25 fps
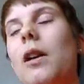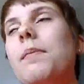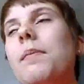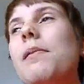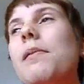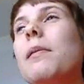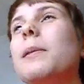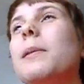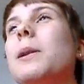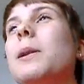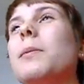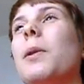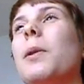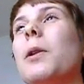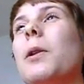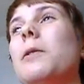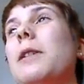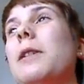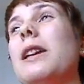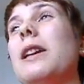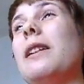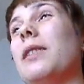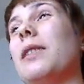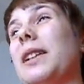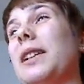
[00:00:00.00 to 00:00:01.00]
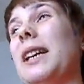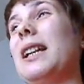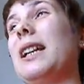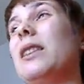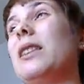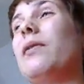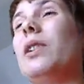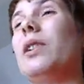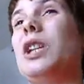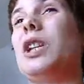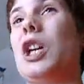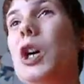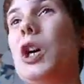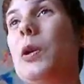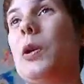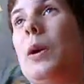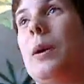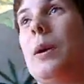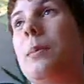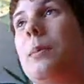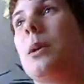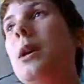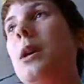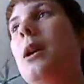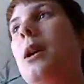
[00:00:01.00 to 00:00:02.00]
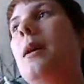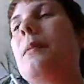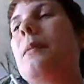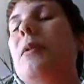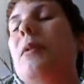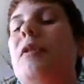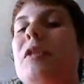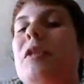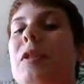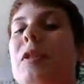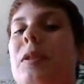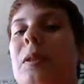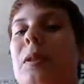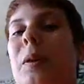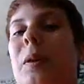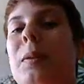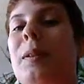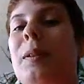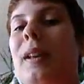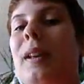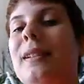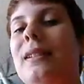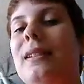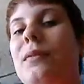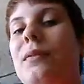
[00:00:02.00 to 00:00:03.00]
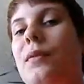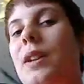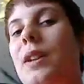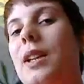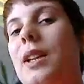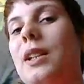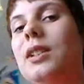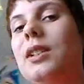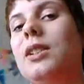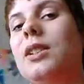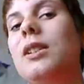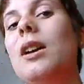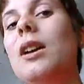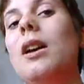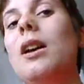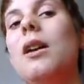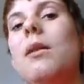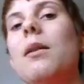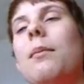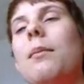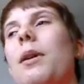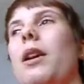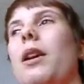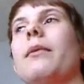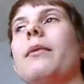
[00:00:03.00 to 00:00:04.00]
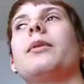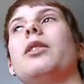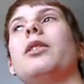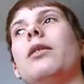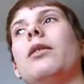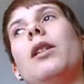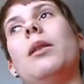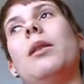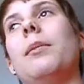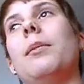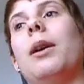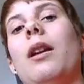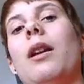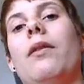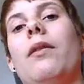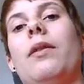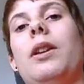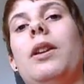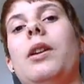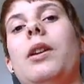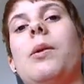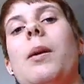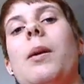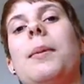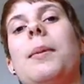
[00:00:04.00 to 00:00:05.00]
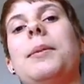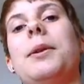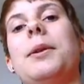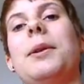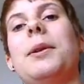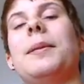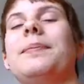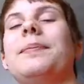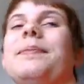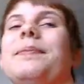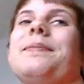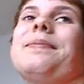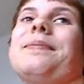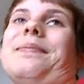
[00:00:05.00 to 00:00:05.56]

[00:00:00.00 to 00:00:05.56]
I probably won't even get the video up before the contest is finished, but I'm still going to put a video up to it.